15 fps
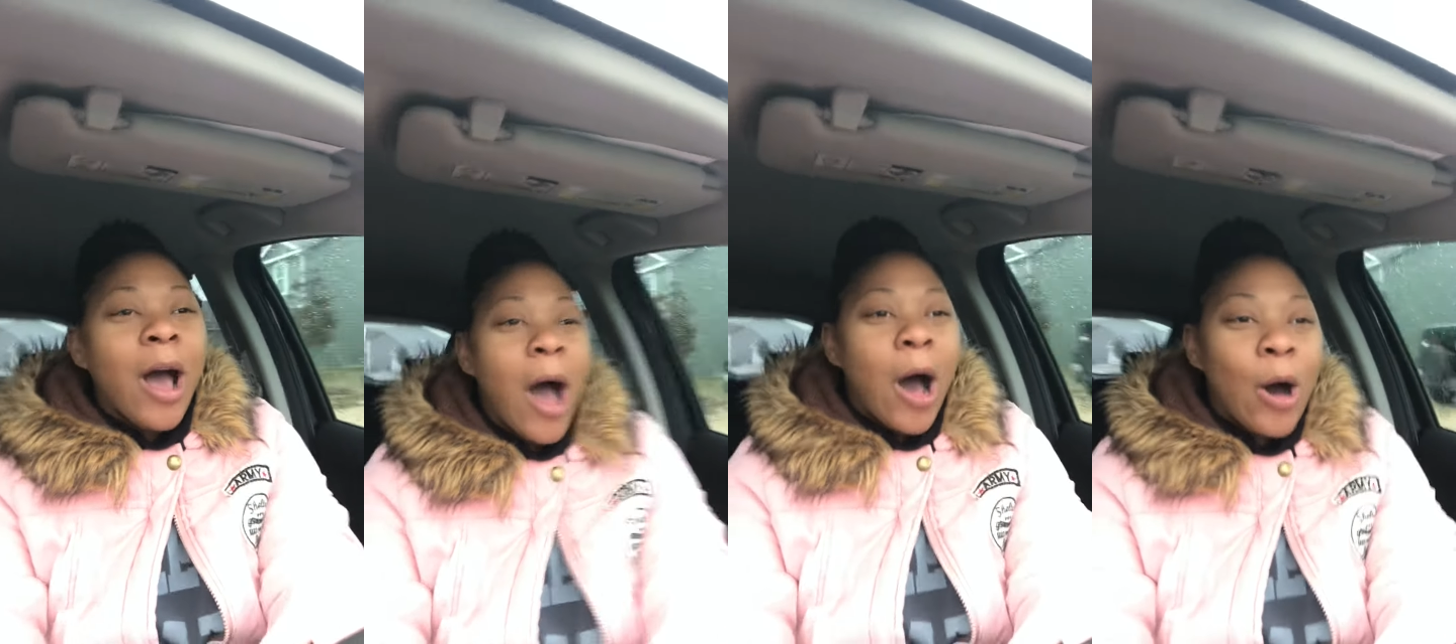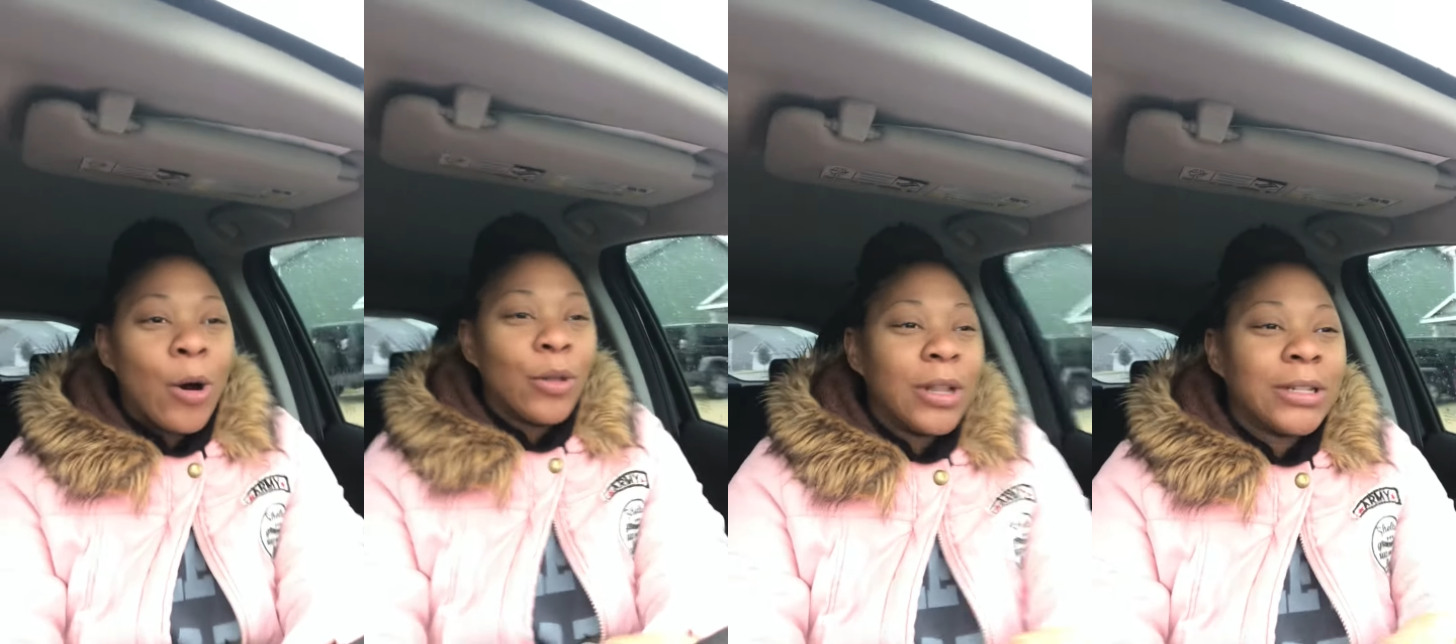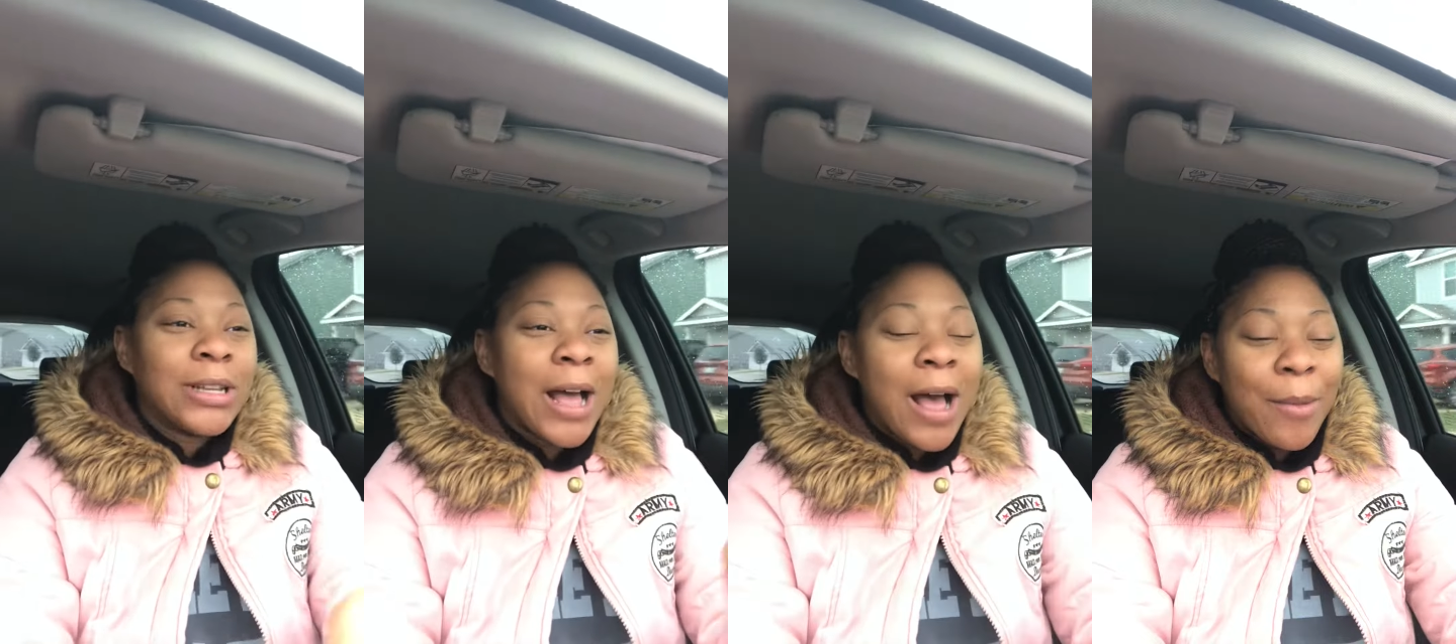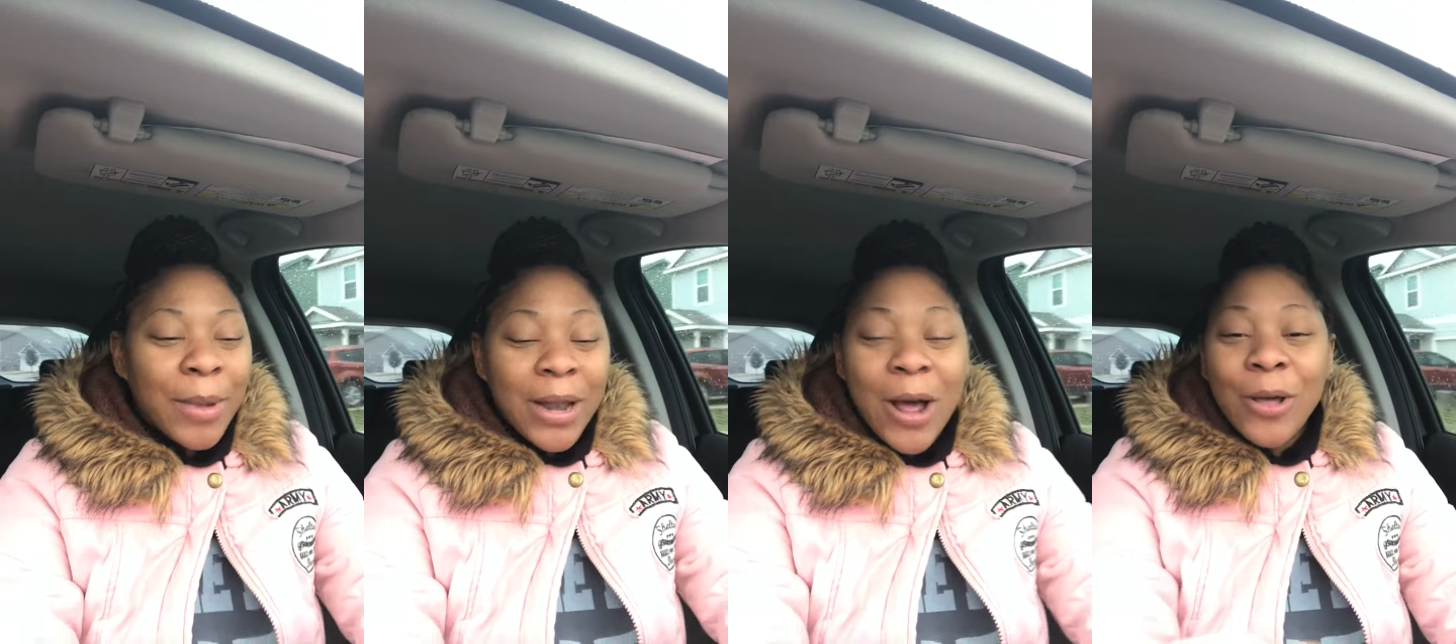all the
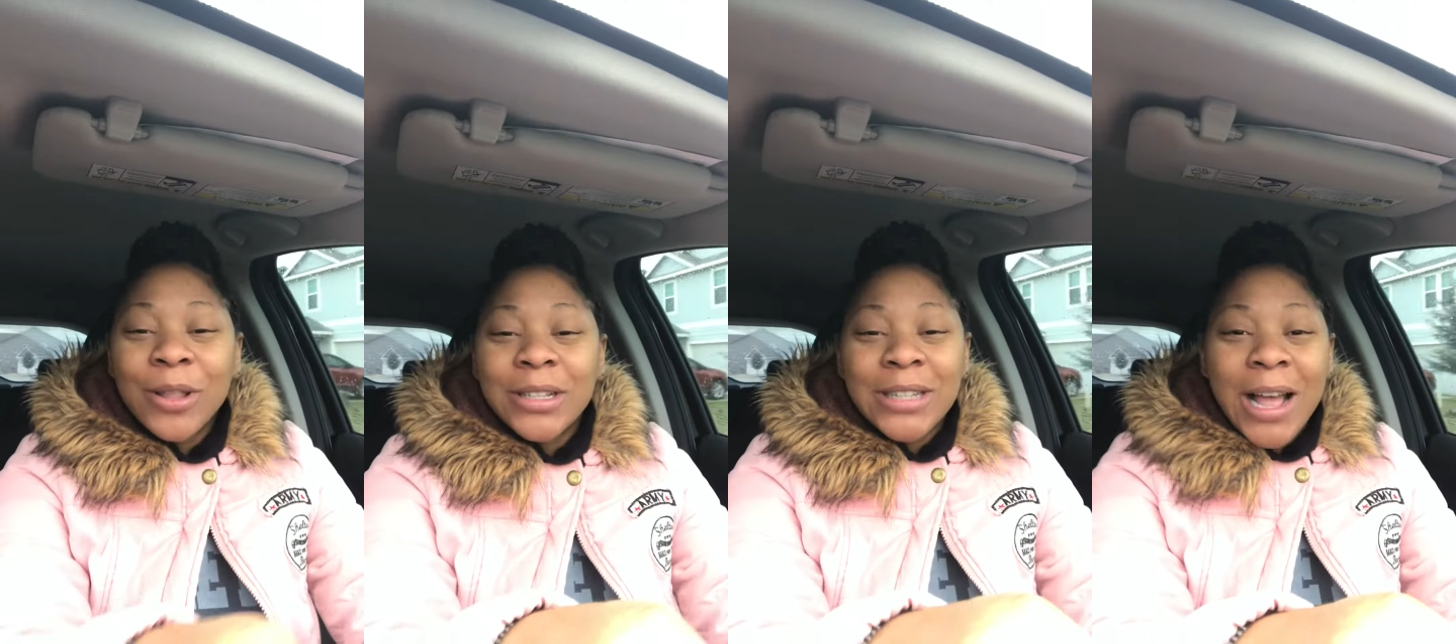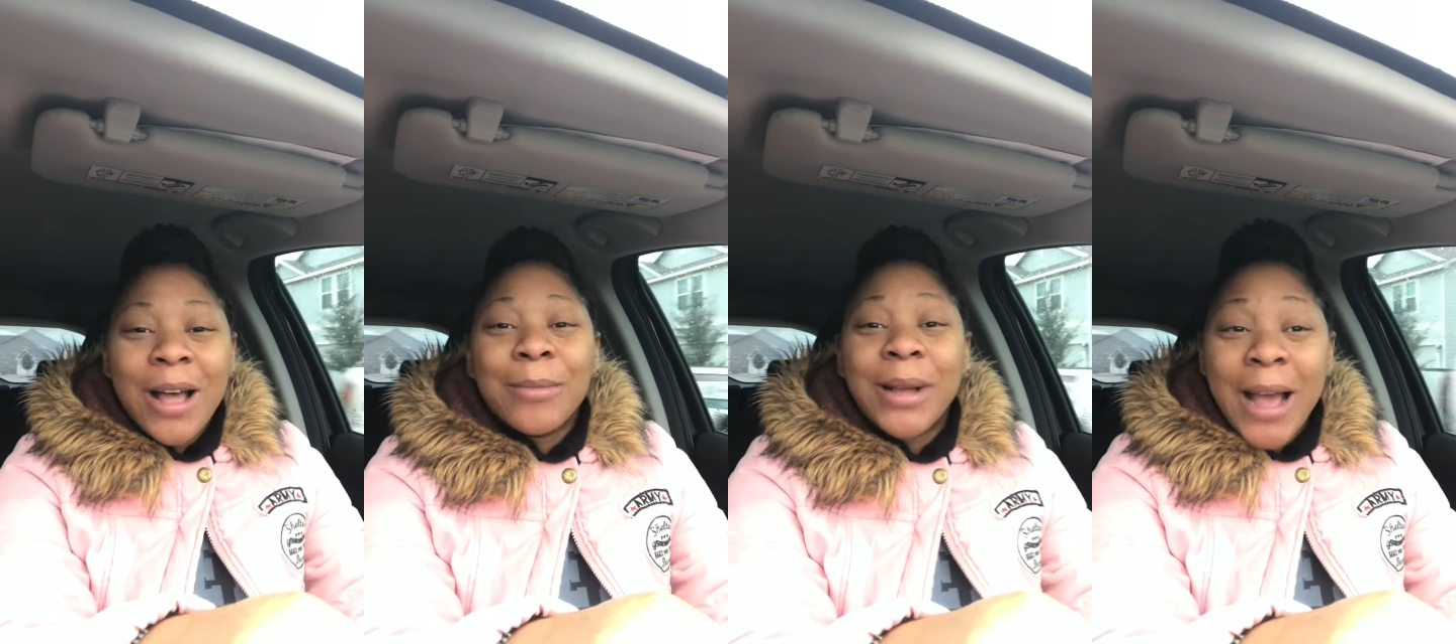time and all the time.